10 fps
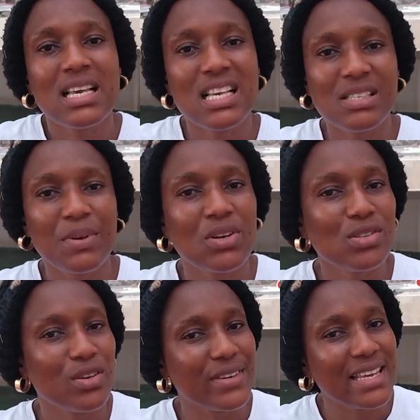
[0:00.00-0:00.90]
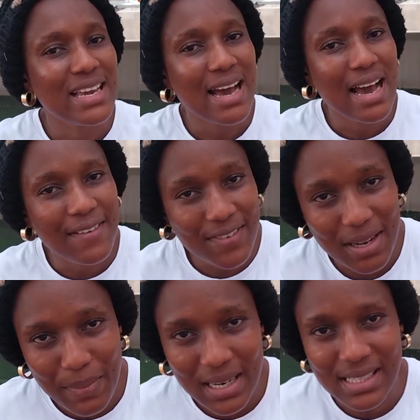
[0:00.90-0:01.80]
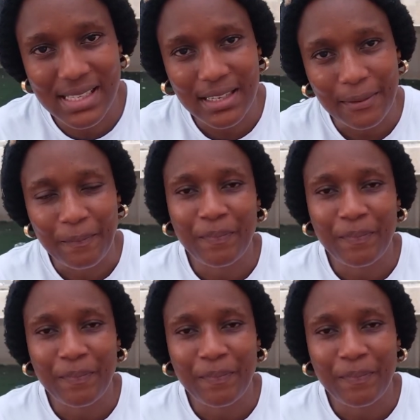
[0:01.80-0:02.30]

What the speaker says: is because of the affordability.